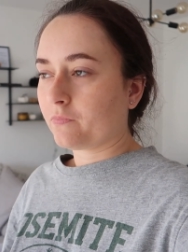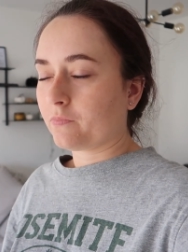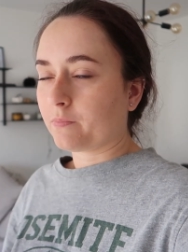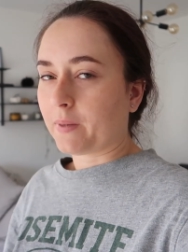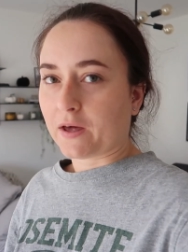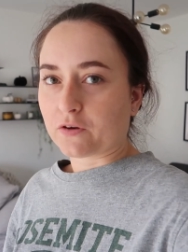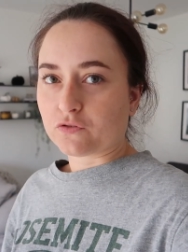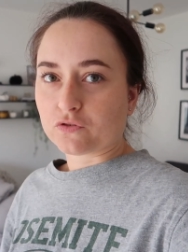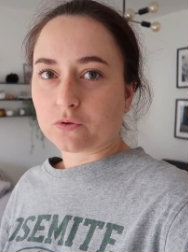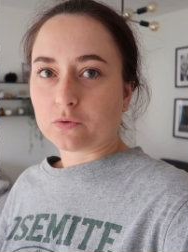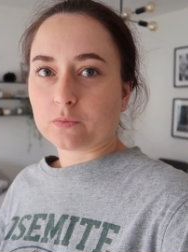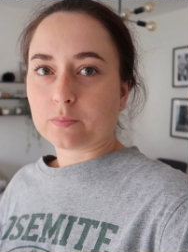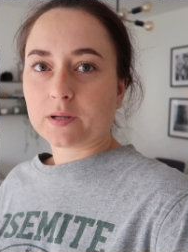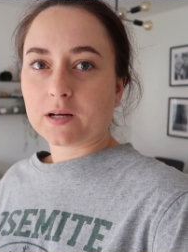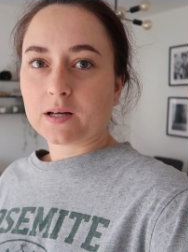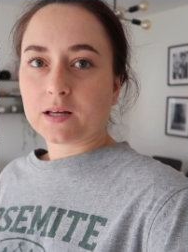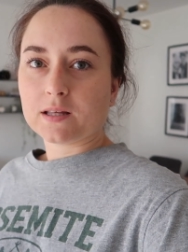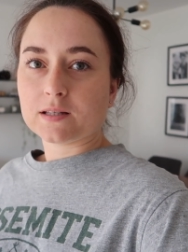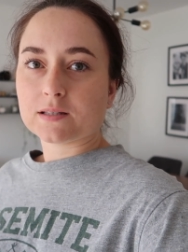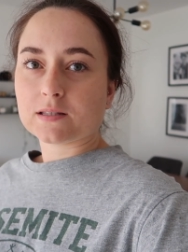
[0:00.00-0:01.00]
petrol,
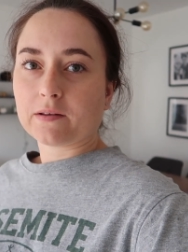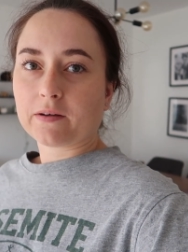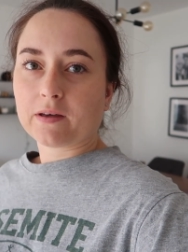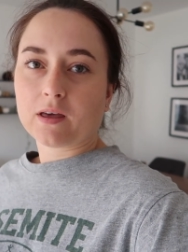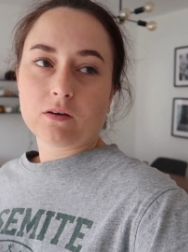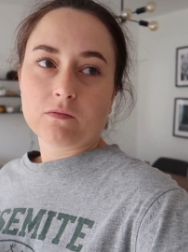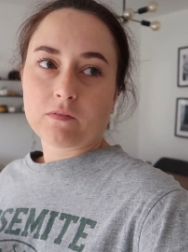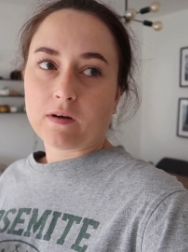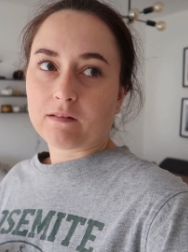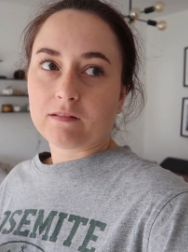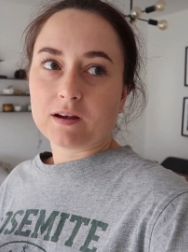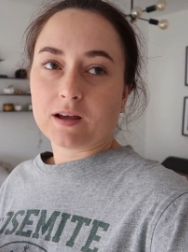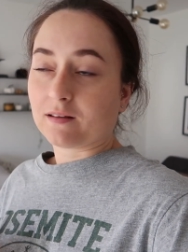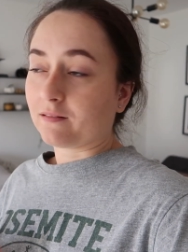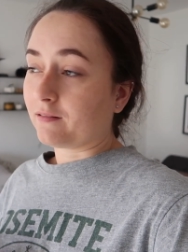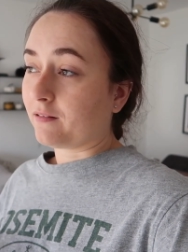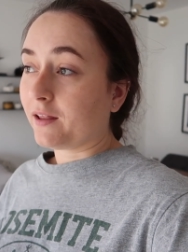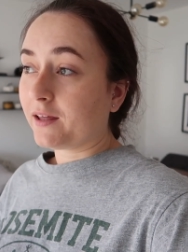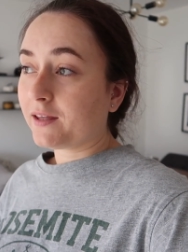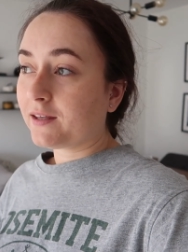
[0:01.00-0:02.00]
but it's looking very
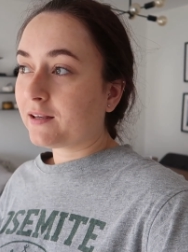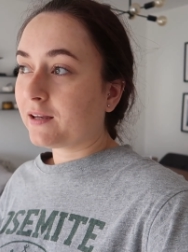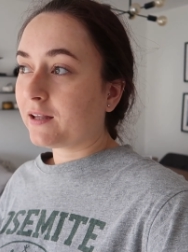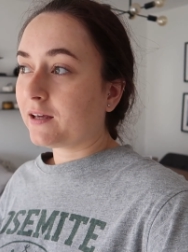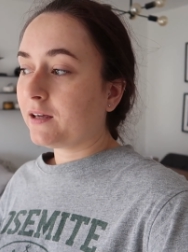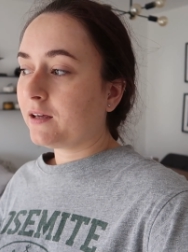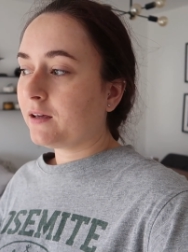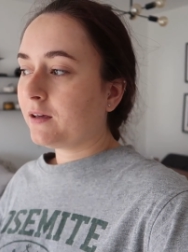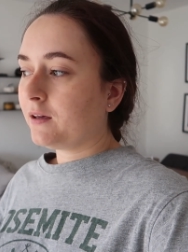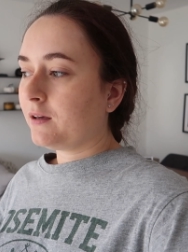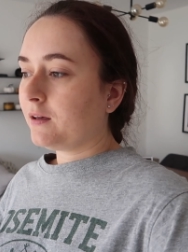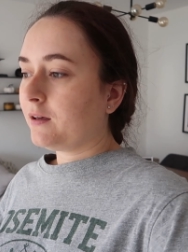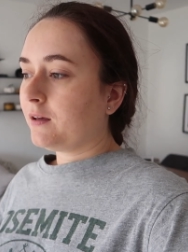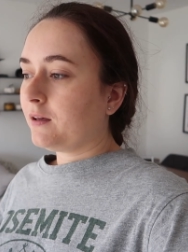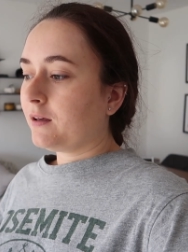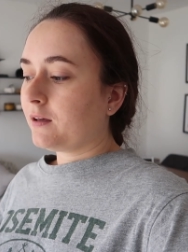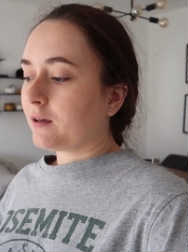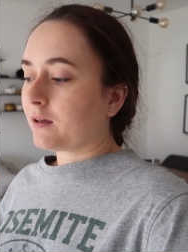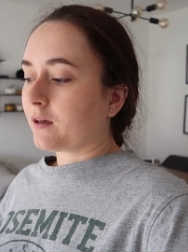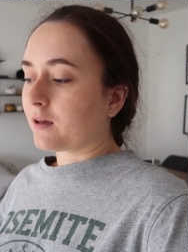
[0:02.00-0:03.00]
unlikely,
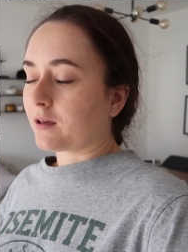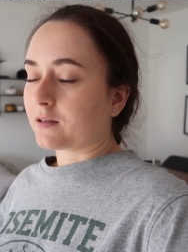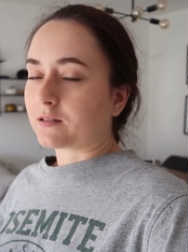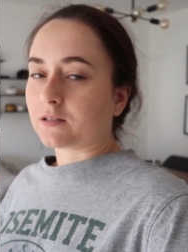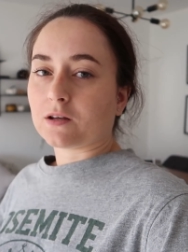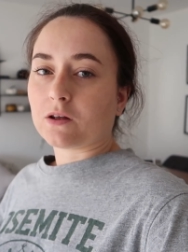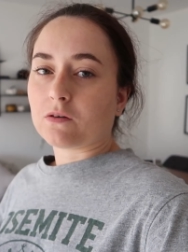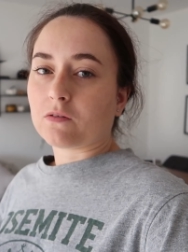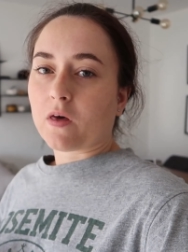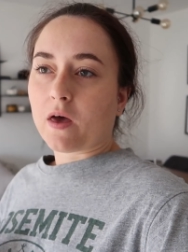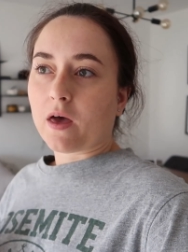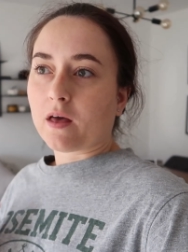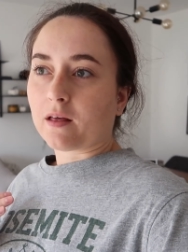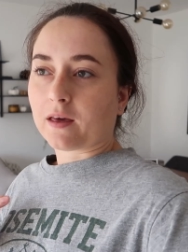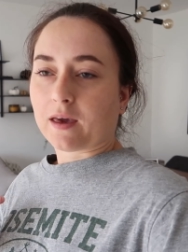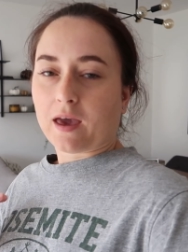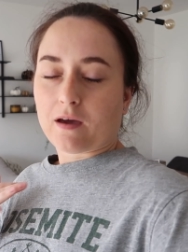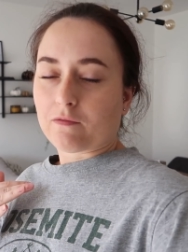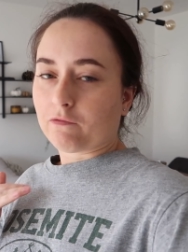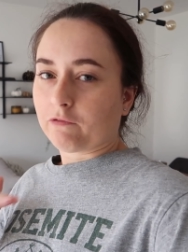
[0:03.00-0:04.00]
because I know that
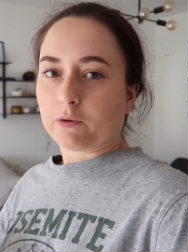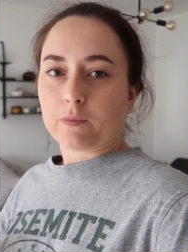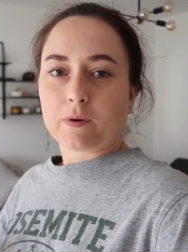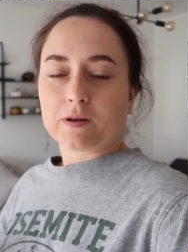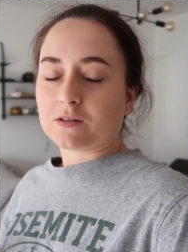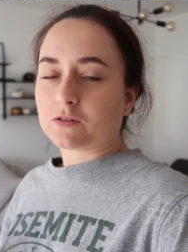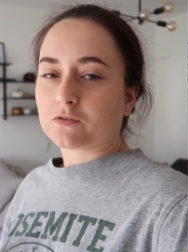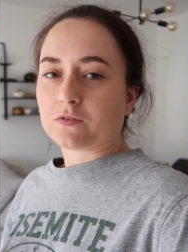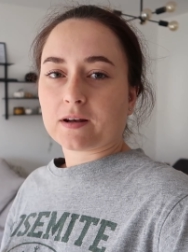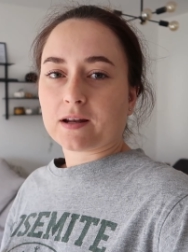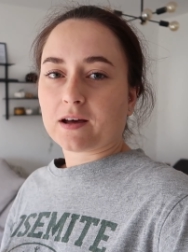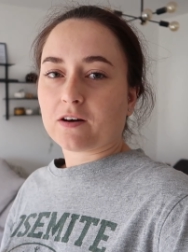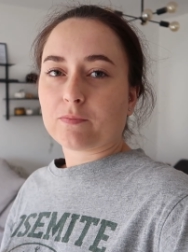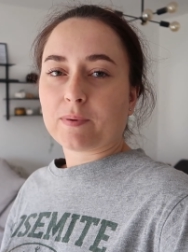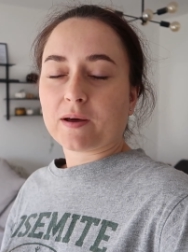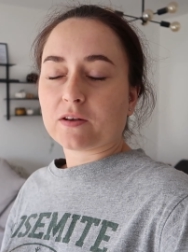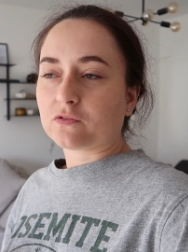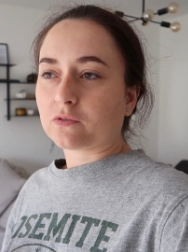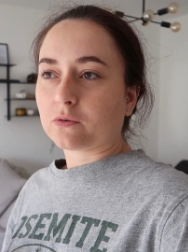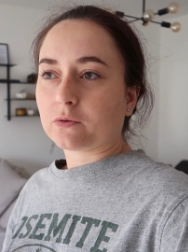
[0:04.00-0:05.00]
like everyone has run out of
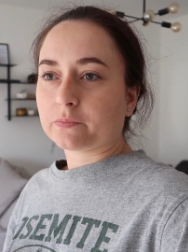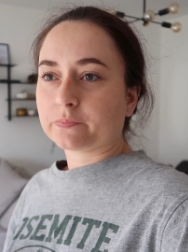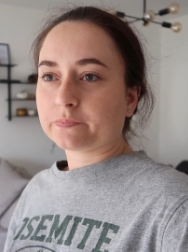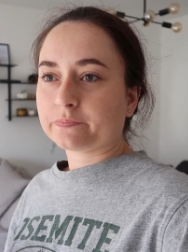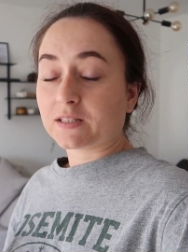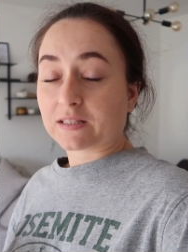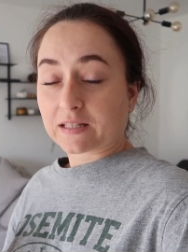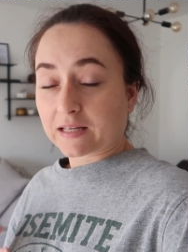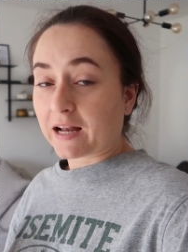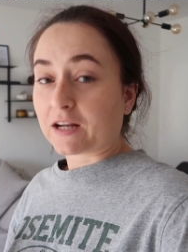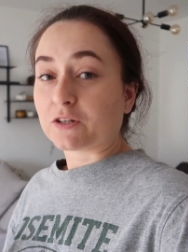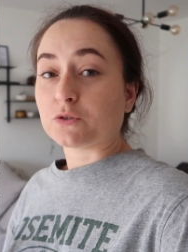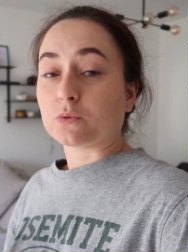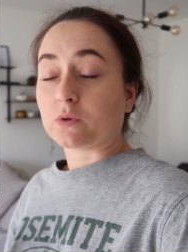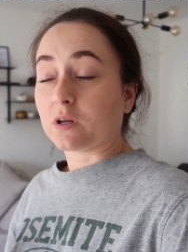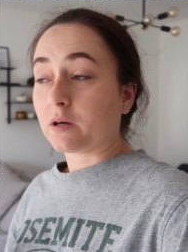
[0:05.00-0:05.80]
petrol. It's an actual